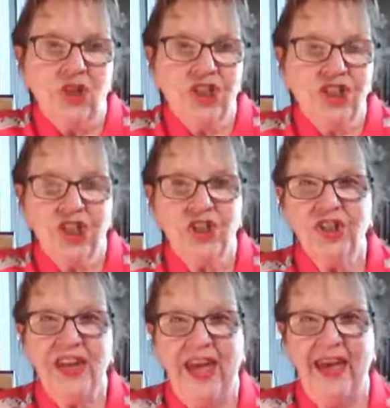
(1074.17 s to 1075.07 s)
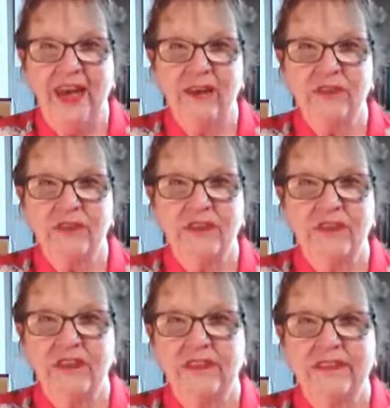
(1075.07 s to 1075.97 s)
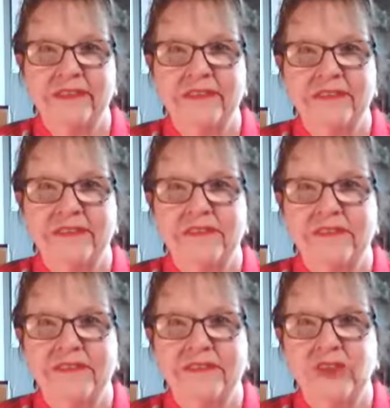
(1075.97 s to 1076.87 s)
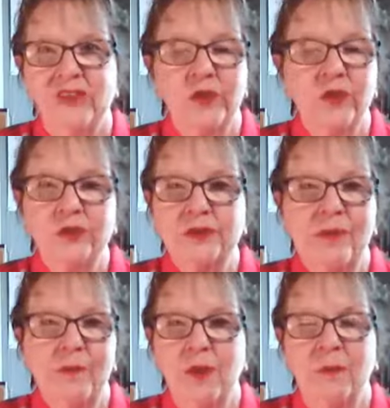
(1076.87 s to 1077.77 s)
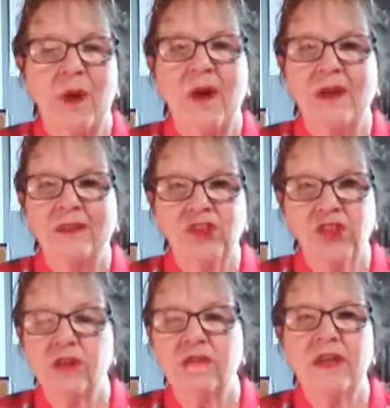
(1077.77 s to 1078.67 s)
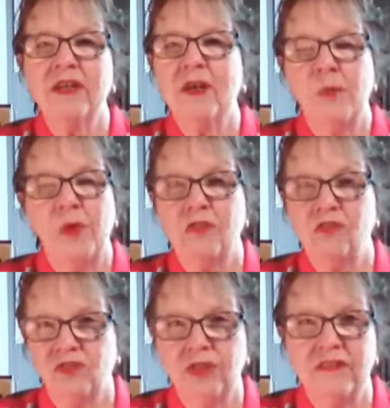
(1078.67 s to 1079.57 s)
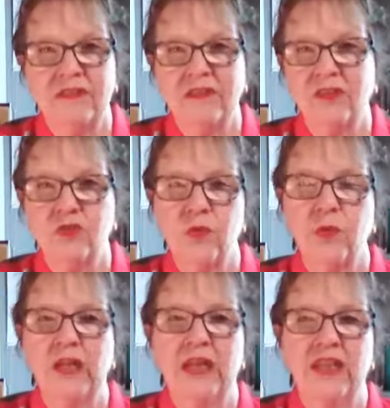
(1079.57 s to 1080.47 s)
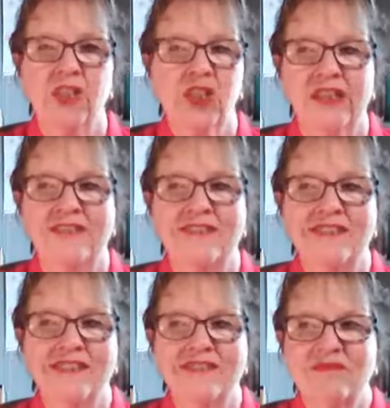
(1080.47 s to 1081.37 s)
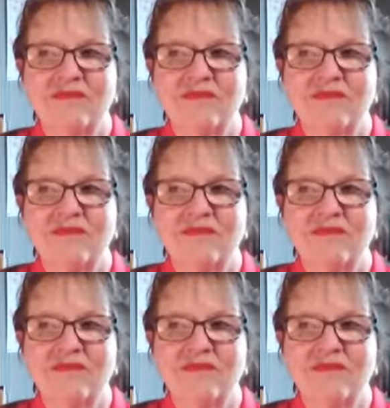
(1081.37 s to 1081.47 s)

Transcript: She could have just curled up in a ball. She could have ended up on the streets in Detroit and just